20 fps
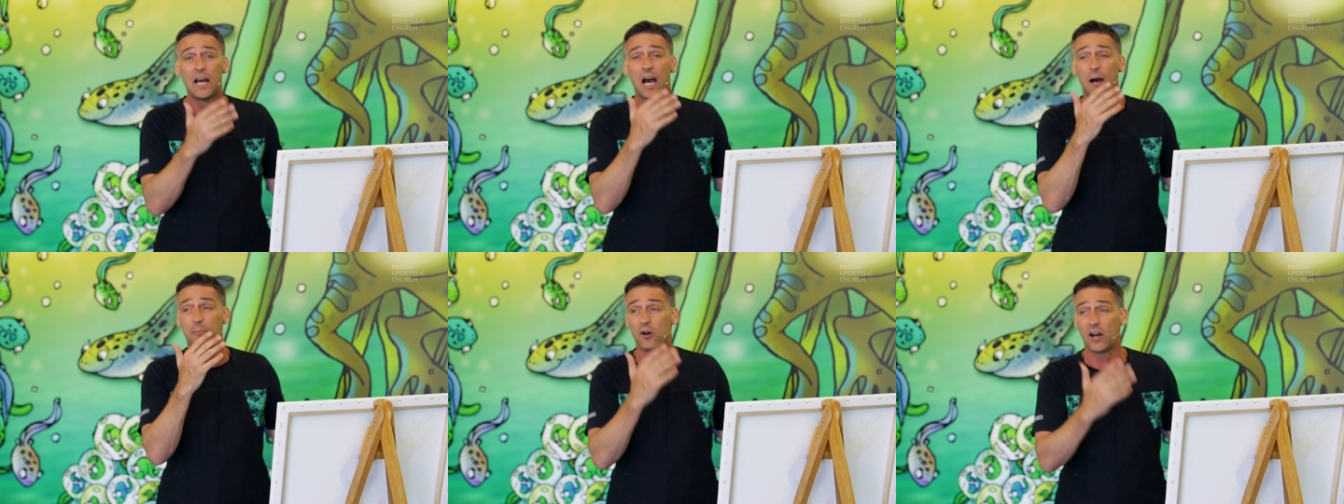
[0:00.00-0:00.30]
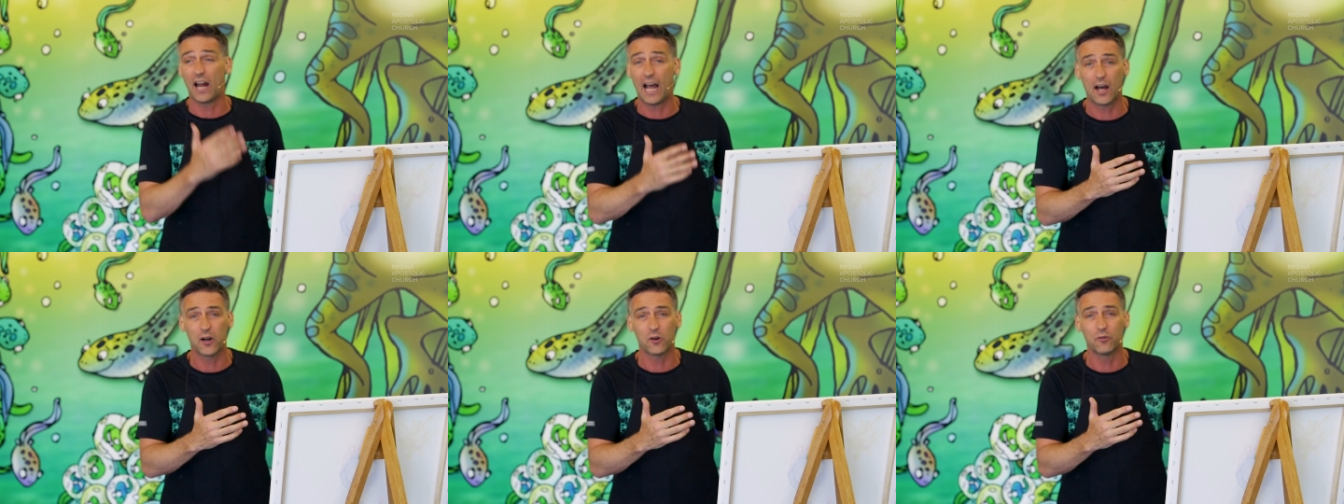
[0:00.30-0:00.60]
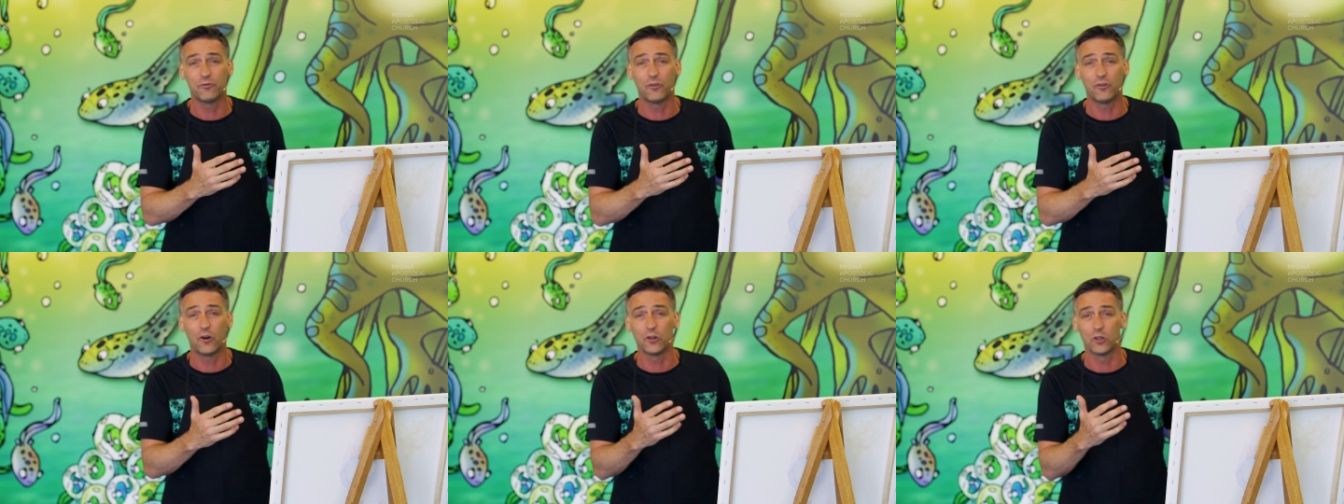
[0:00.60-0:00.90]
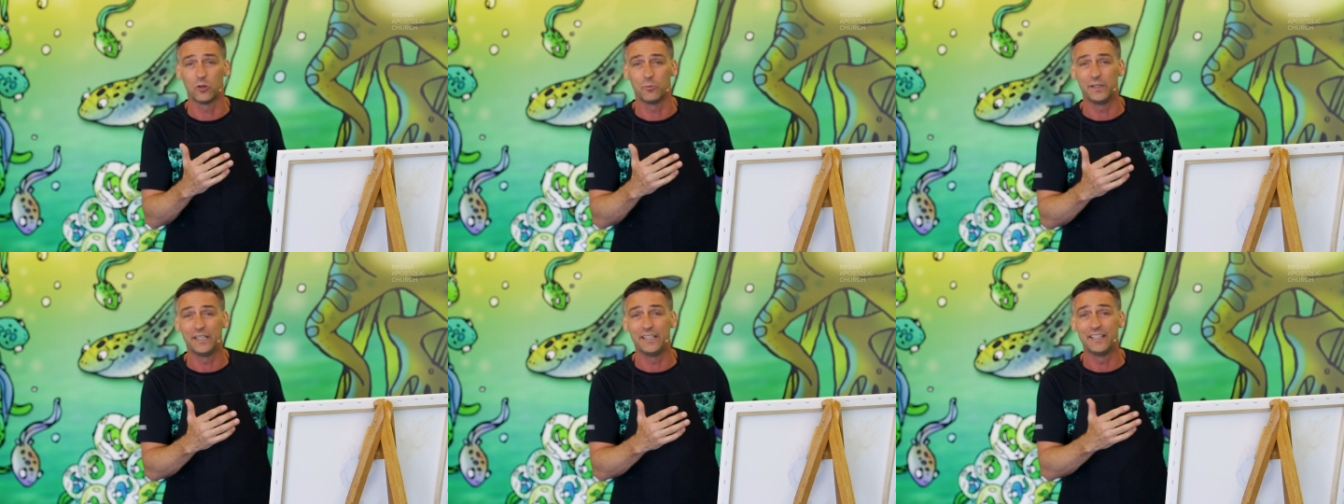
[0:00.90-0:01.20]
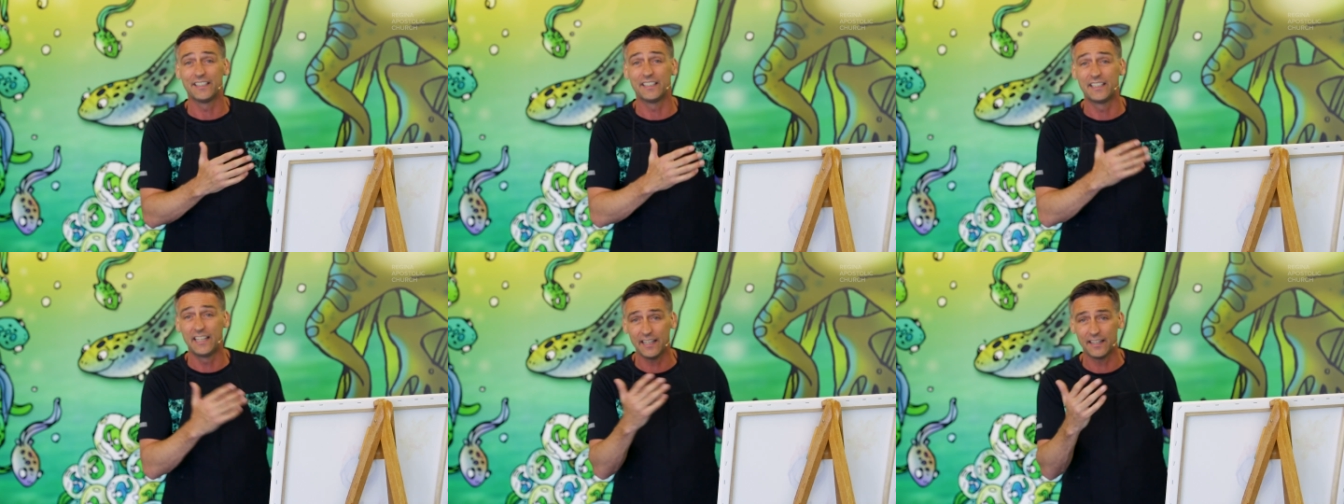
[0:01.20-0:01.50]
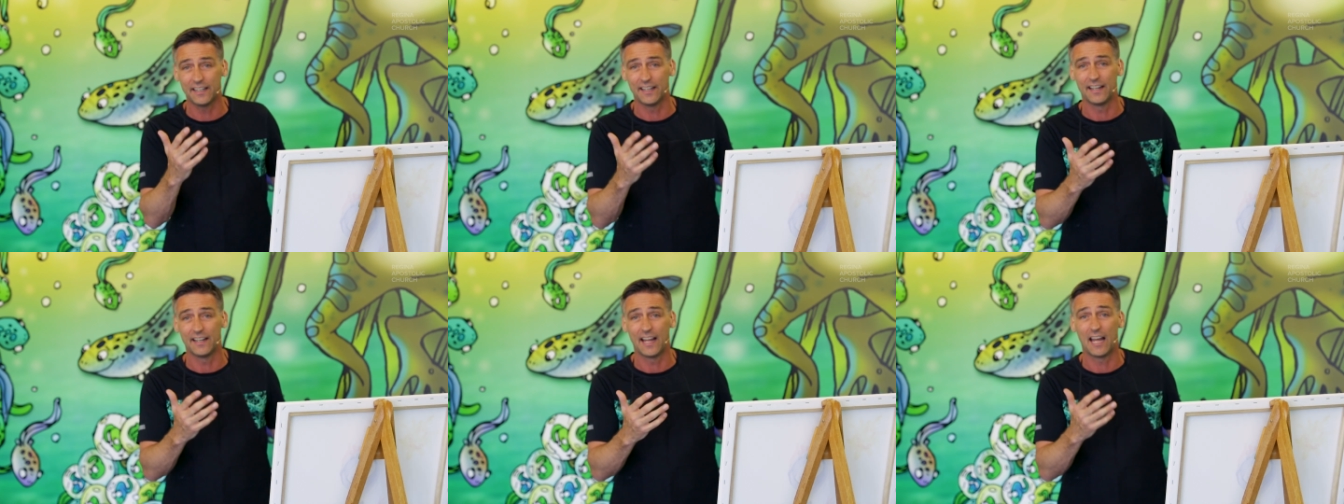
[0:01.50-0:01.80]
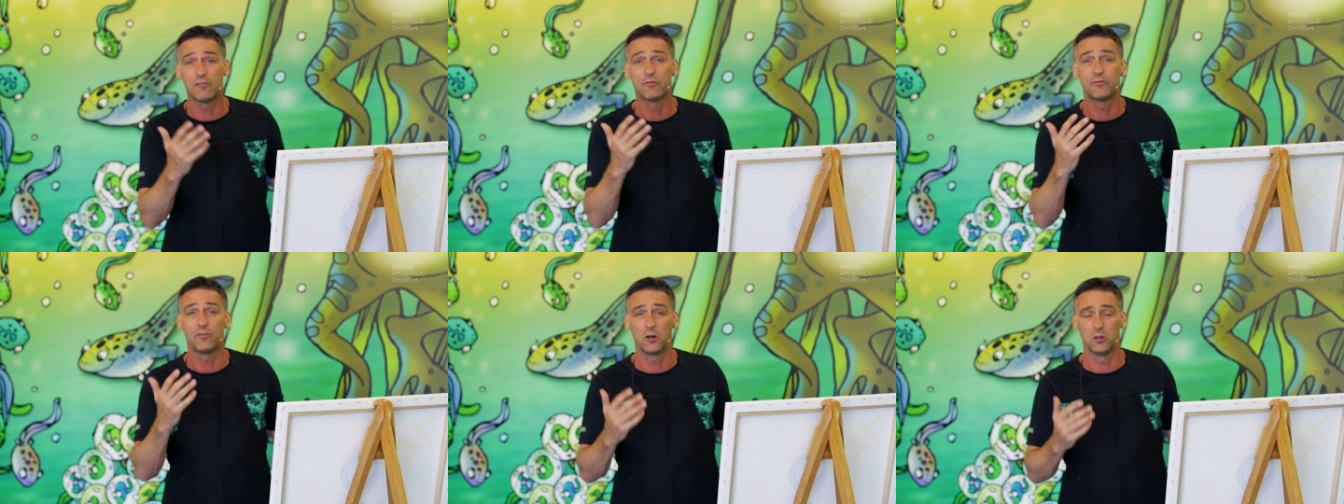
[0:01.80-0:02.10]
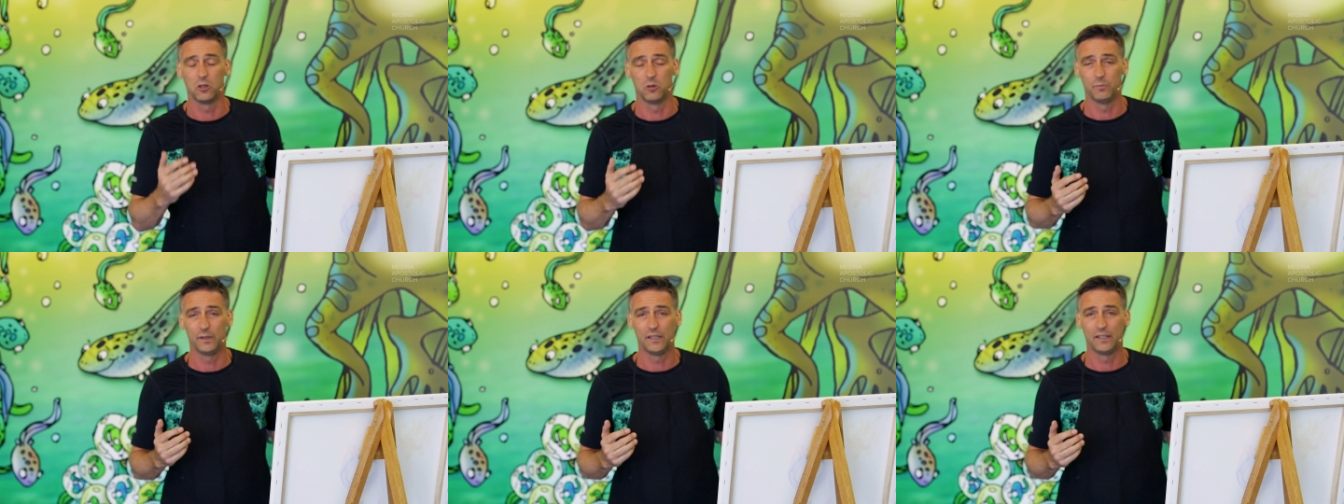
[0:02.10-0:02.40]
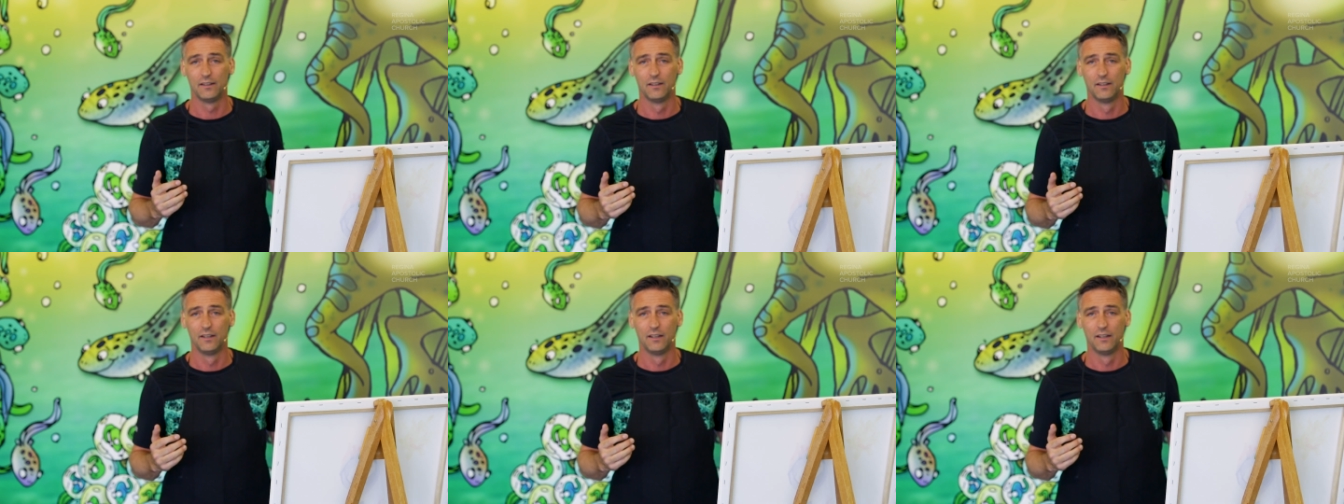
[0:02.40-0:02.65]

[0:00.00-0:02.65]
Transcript: about how to follow me. Get it and follow me.